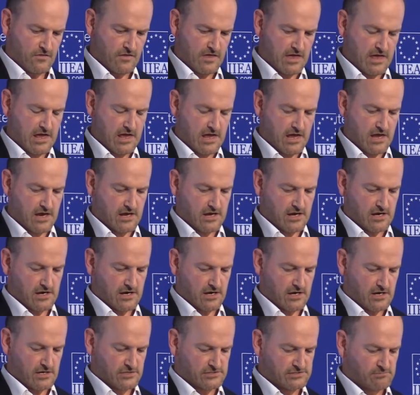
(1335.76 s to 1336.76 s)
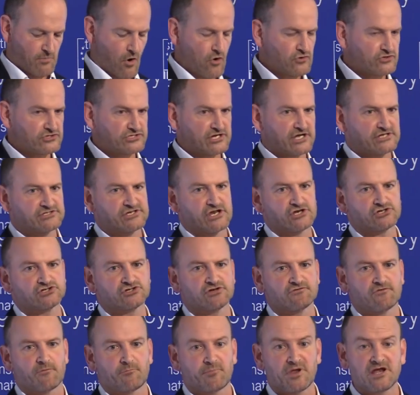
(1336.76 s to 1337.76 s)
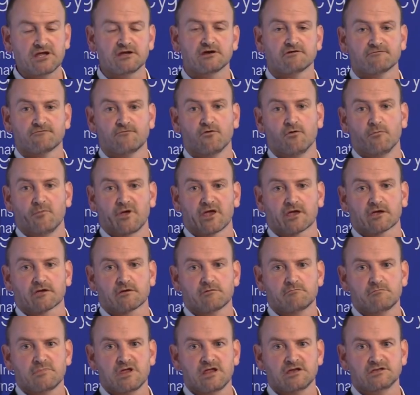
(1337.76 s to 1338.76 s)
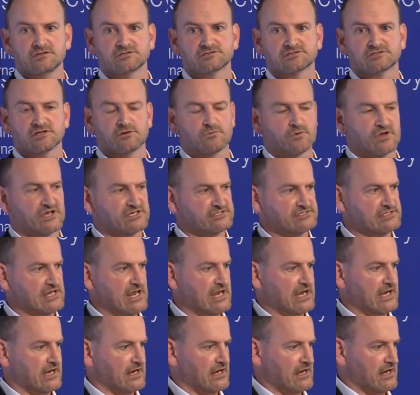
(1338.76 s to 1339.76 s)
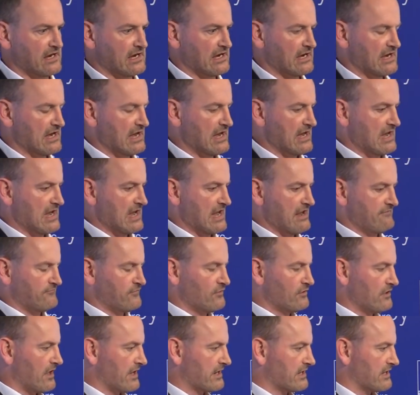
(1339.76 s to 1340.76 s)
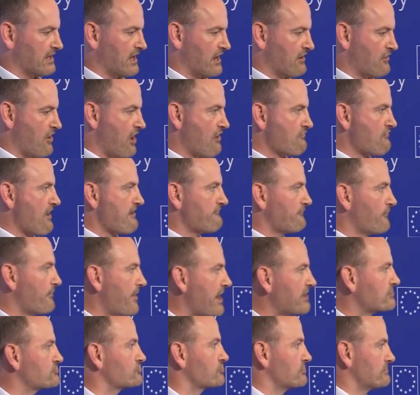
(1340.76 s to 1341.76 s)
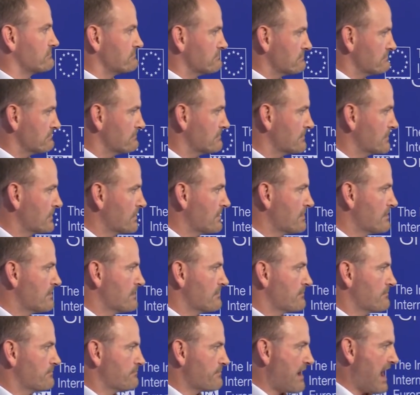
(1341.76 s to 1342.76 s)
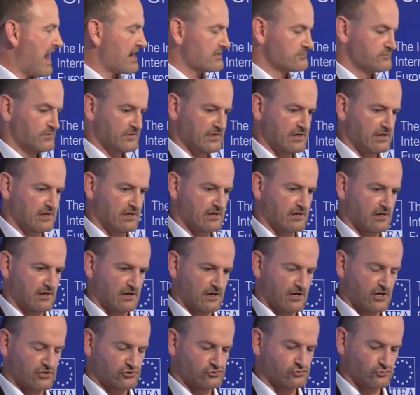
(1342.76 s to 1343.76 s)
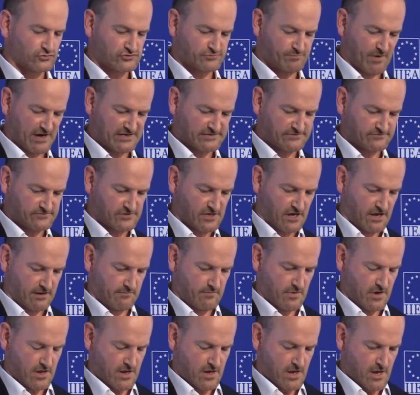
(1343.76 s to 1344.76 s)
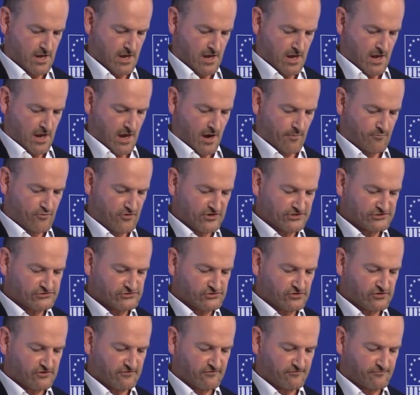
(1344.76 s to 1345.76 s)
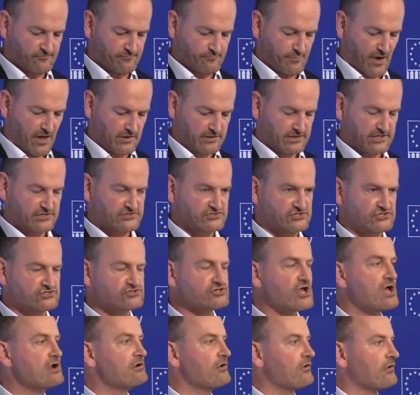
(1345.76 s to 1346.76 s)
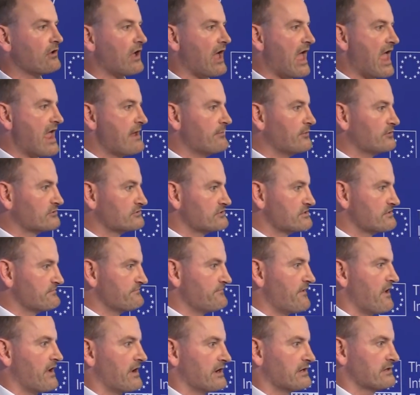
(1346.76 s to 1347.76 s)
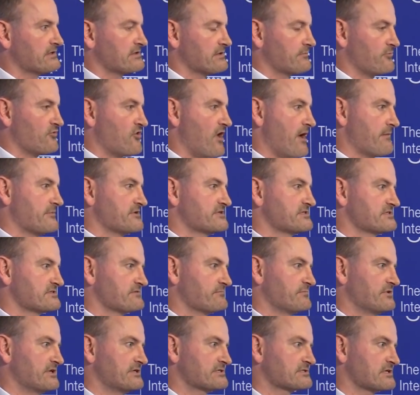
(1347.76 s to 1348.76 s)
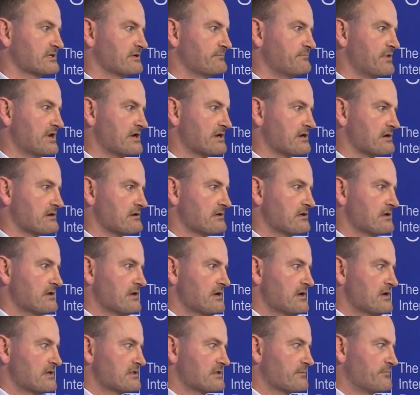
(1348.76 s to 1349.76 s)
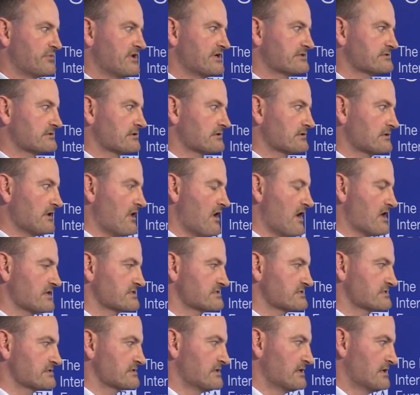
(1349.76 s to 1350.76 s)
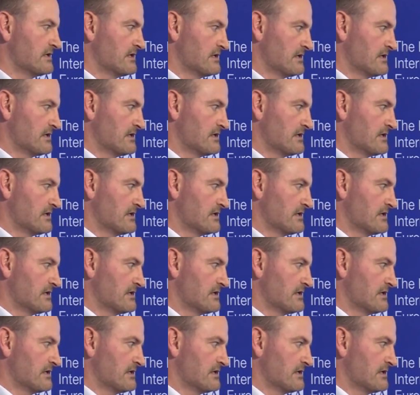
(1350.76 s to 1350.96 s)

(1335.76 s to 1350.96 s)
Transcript: The democratization of opinion forming means that we're seeing, if you like, a reformation packed within a short space of time. A priesthood of pundits is no longer able to define the parameters of political opinion. The political class